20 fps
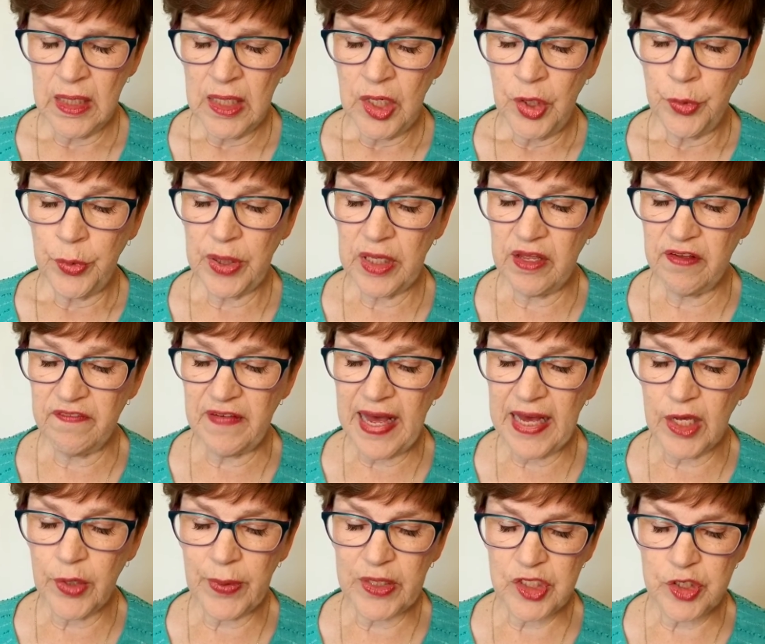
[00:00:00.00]
When the
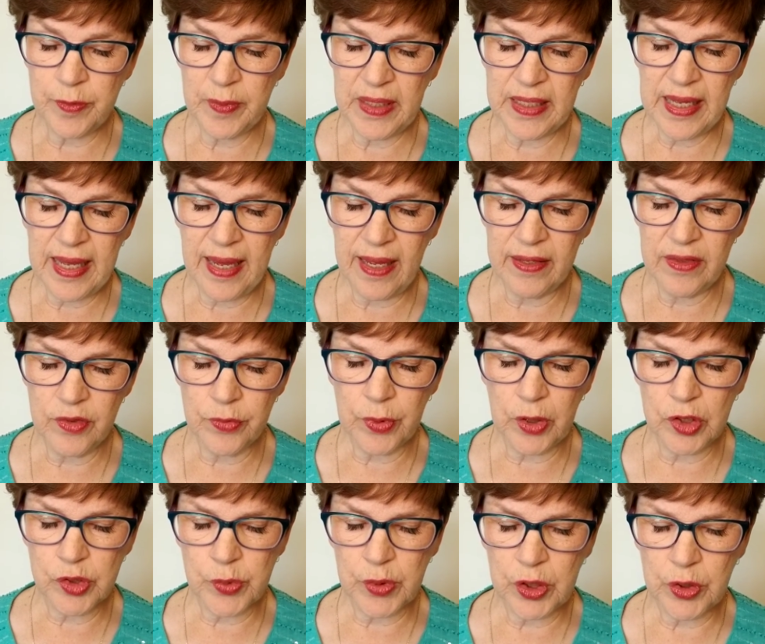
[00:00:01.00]
evacuation began, the
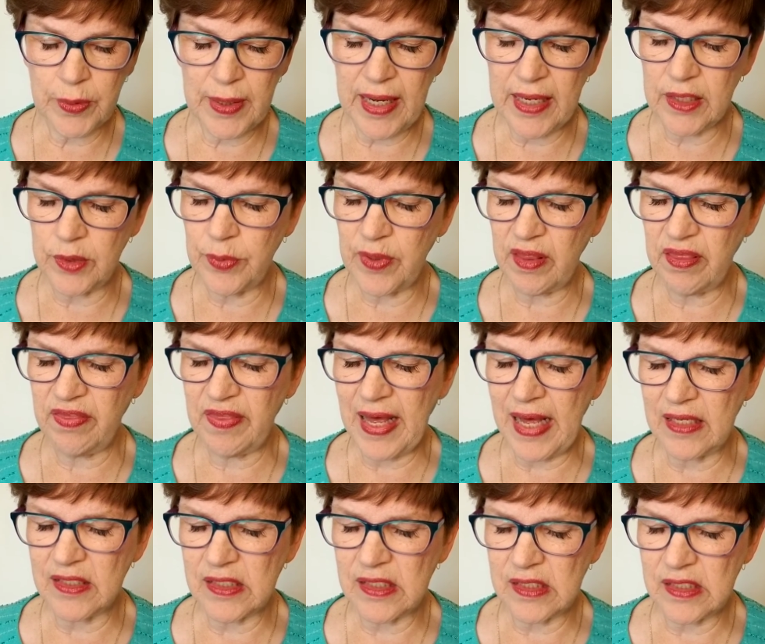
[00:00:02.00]
roads were crowded with
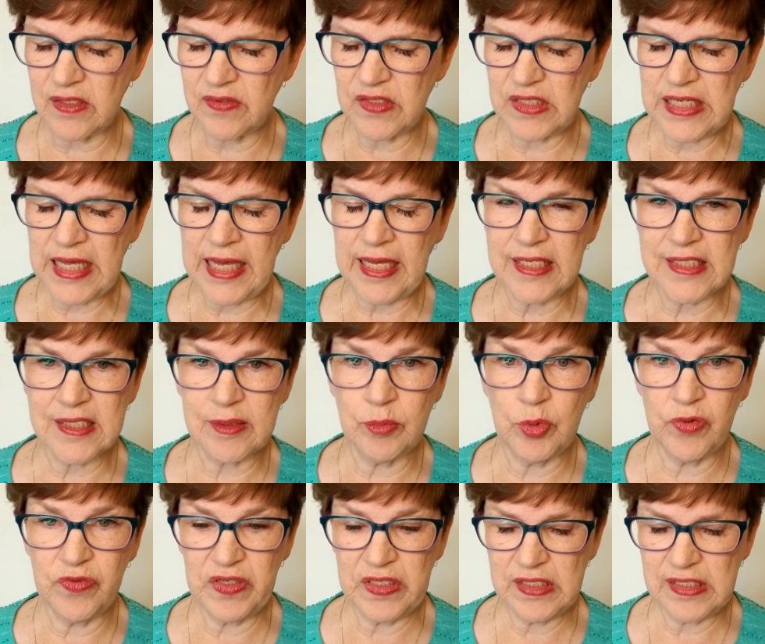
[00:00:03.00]
thousands of saints
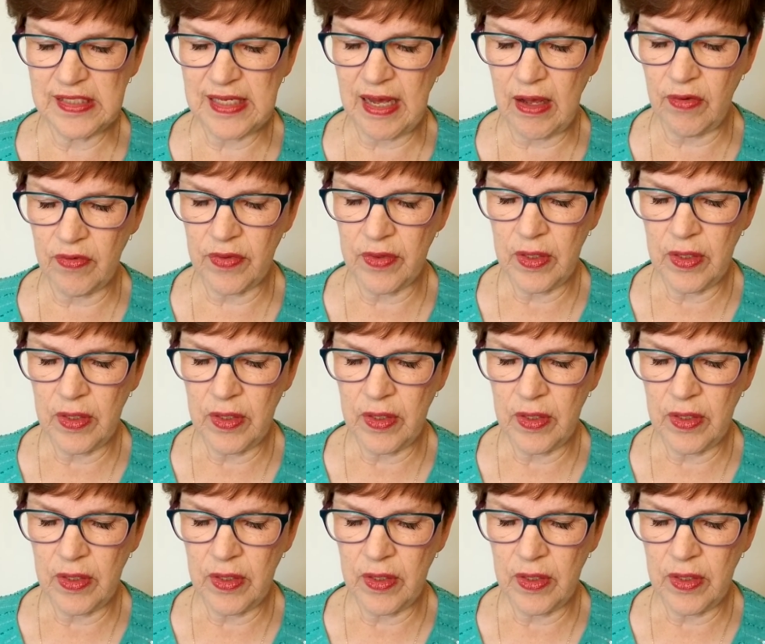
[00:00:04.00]
moving south.